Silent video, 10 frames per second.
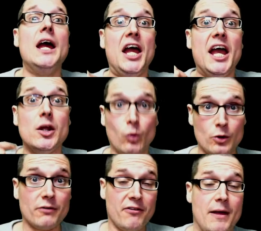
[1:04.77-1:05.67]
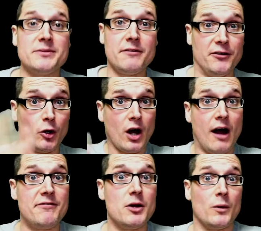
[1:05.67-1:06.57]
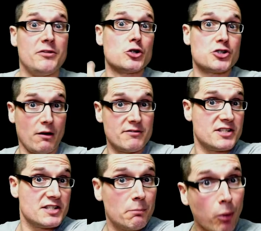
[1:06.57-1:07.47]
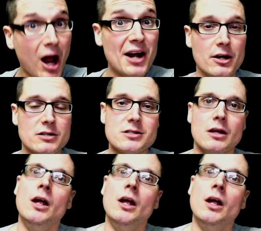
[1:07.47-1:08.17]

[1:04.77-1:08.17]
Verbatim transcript: in order for them to feel confident with your services and products